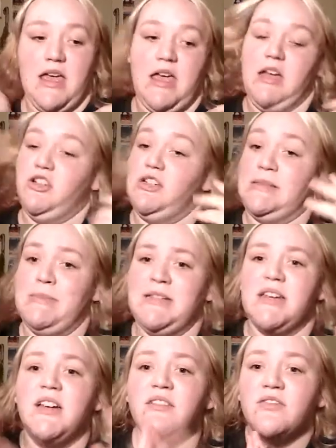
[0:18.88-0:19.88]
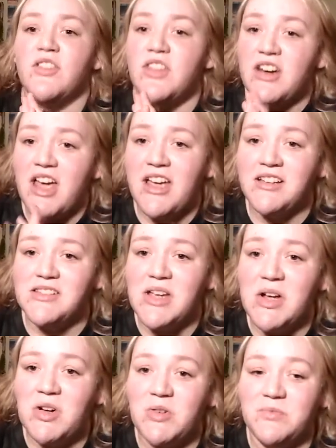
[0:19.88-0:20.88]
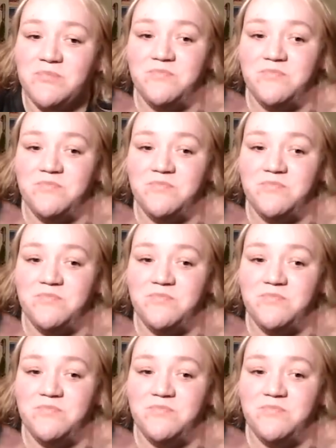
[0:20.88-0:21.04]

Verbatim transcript: and just be done for the night. So